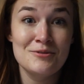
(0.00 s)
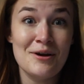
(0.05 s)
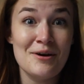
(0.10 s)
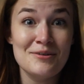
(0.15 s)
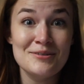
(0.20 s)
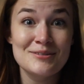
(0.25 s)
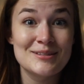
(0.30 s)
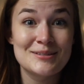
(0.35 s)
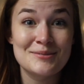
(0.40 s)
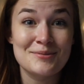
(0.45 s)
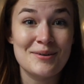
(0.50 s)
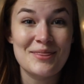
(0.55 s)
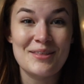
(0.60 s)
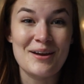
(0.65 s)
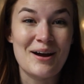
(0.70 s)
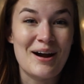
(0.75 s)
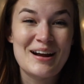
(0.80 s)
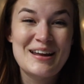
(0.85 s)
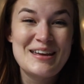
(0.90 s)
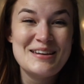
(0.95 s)
knows what
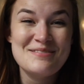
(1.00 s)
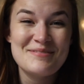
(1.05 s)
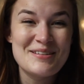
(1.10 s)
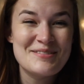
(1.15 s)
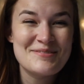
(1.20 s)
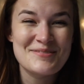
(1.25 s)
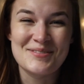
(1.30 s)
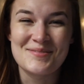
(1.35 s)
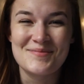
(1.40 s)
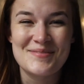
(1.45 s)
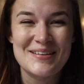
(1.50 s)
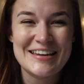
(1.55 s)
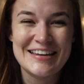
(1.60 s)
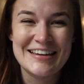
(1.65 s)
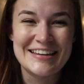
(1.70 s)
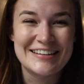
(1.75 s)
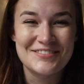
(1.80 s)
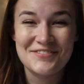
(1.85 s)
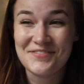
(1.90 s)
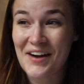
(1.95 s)
the argument will
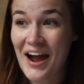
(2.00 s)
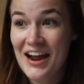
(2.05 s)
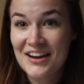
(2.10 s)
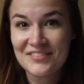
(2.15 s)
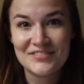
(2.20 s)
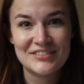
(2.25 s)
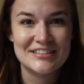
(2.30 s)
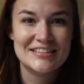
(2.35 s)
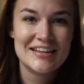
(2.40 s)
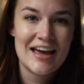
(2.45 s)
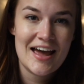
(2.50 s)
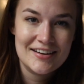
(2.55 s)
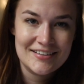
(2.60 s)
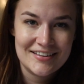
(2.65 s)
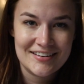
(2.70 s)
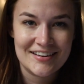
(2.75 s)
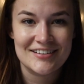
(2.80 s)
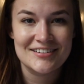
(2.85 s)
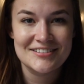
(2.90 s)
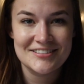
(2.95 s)
be in 5 or 10
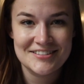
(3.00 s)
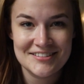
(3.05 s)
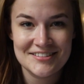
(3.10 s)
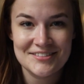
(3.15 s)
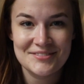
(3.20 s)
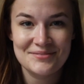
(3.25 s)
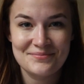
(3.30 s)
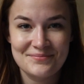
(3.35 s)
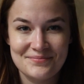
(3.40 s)
years.